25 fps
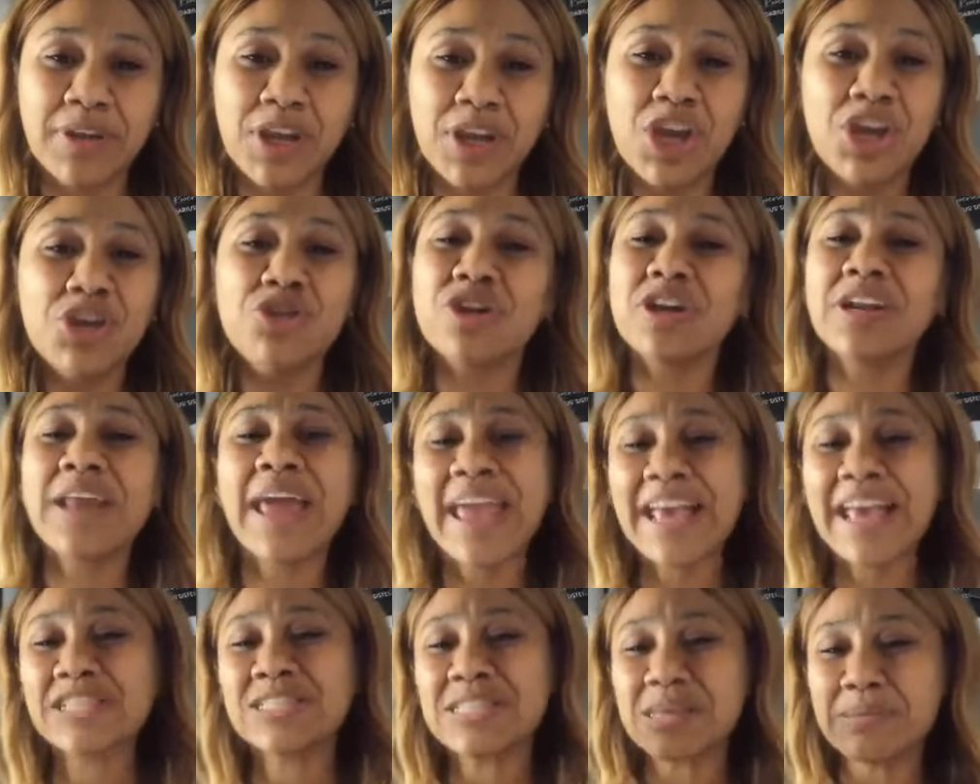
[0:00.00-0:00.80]
You're going to
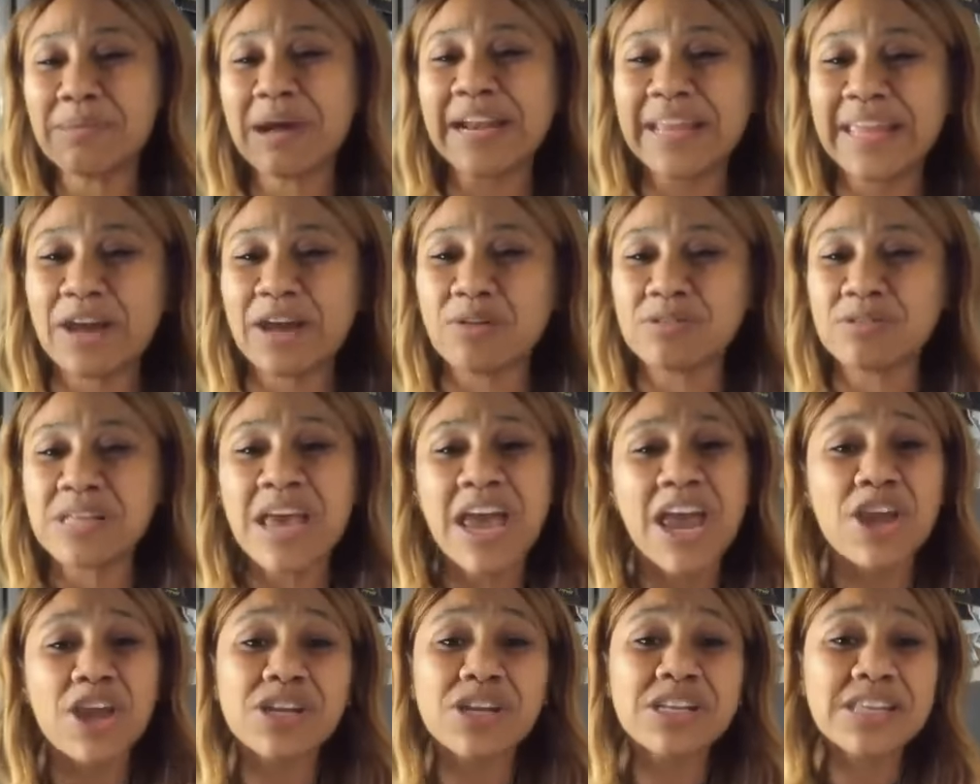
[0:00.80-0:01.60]
ask somebody else
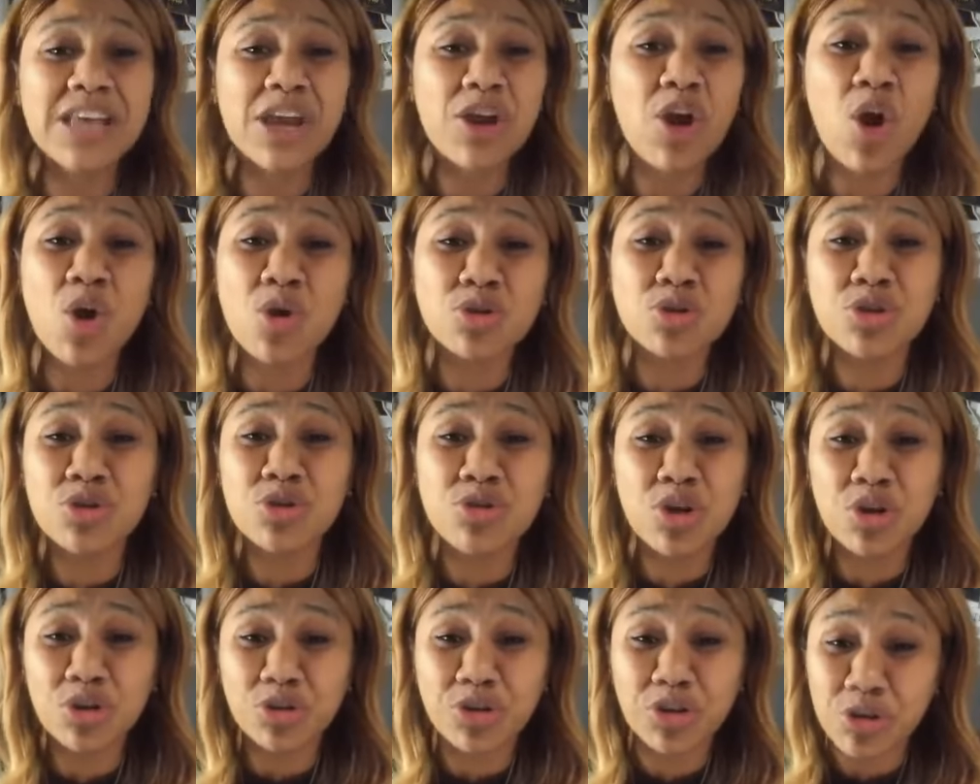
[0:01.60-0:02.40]
and you're going to say, oh,
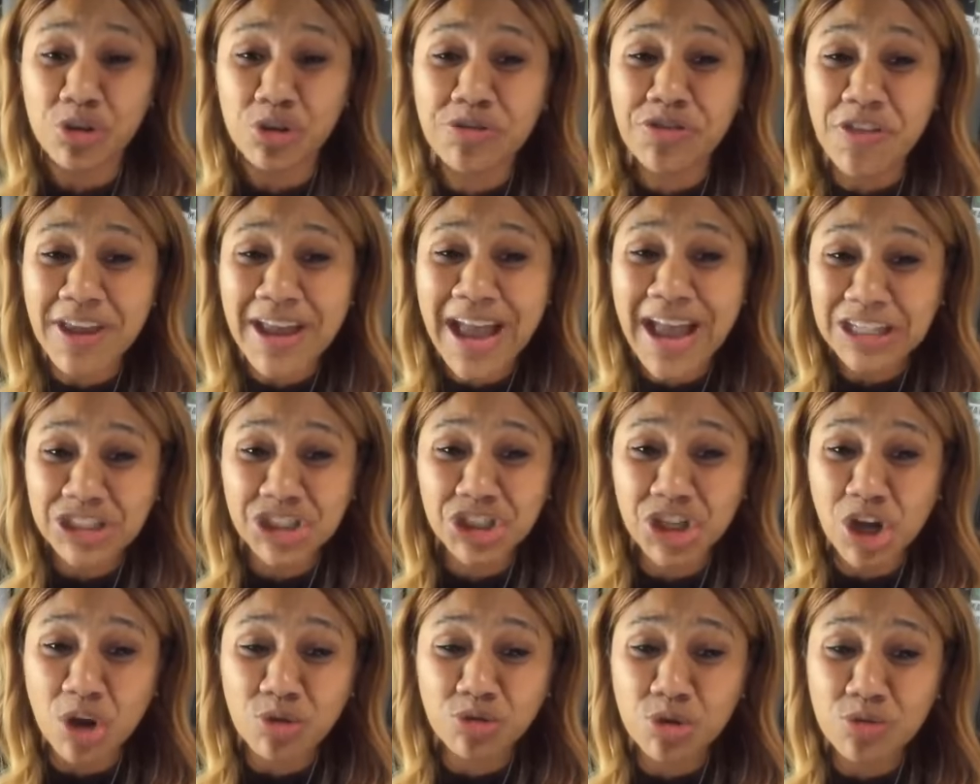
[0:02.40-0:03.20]
do you think I should
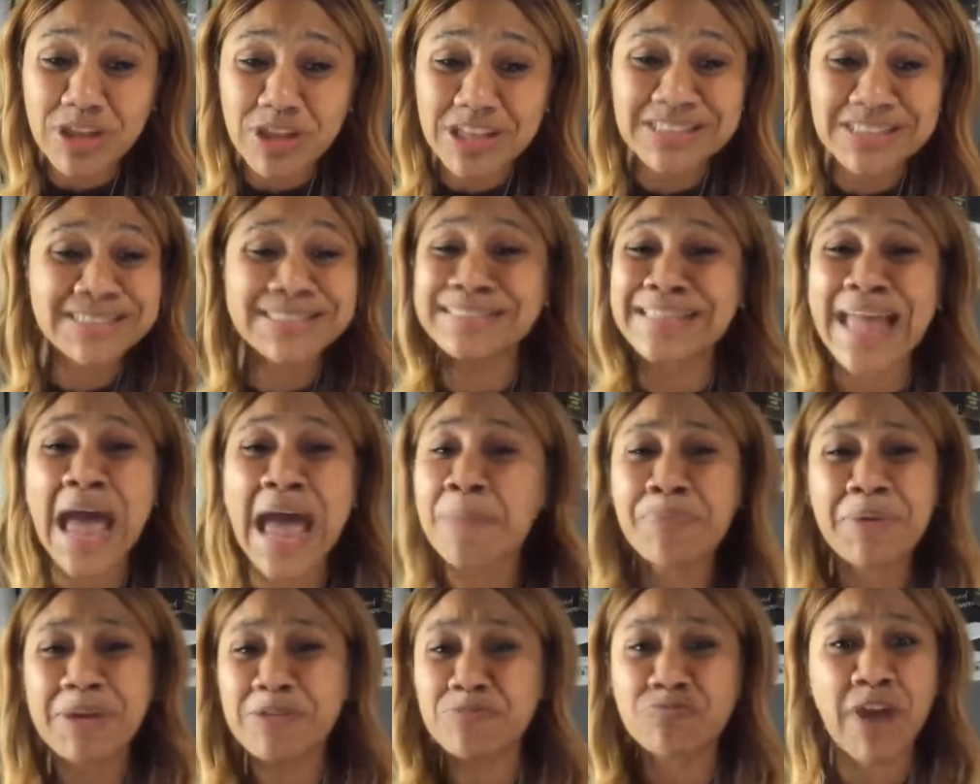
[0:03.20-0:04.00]
go do this? Stop
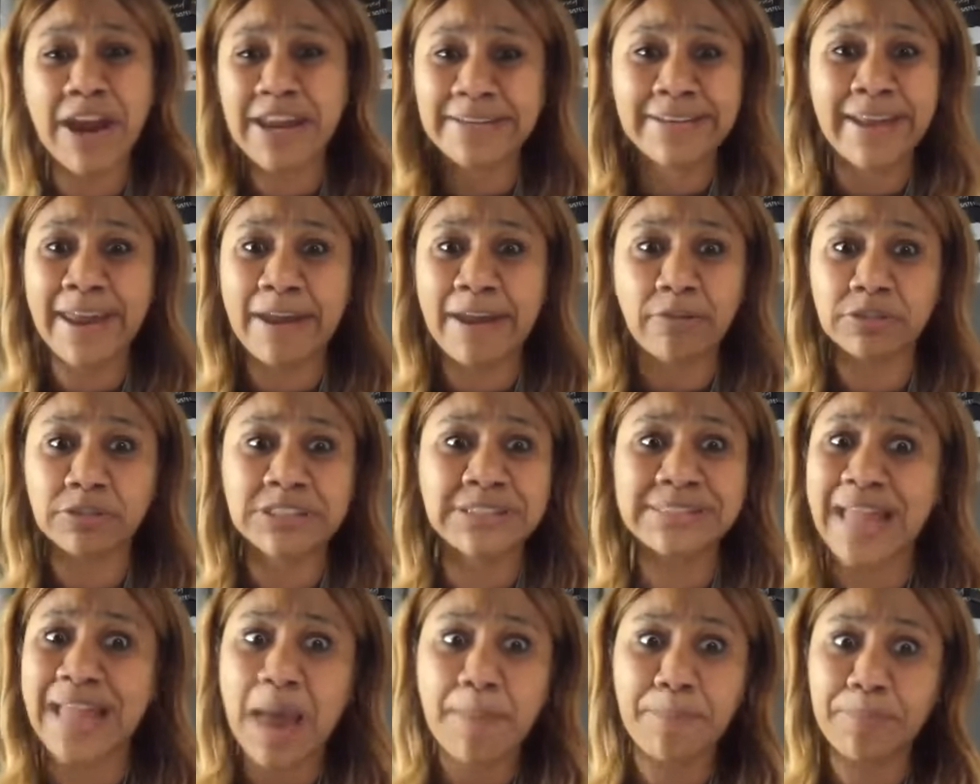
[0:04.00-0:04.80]
it right now.
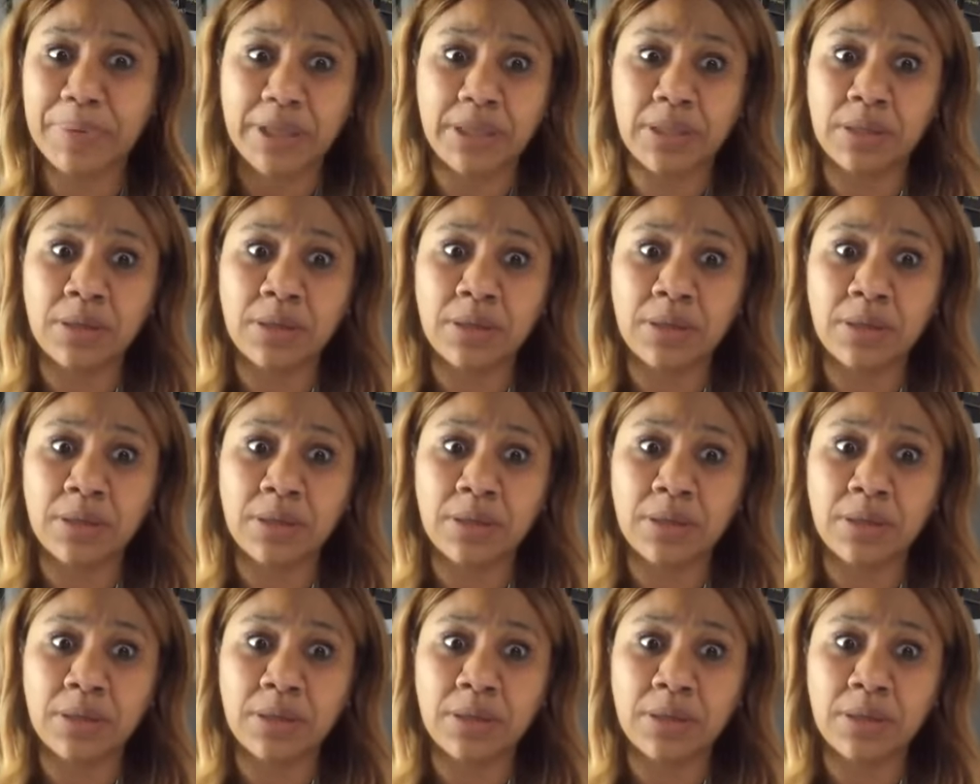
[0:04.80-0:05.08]
Stop it.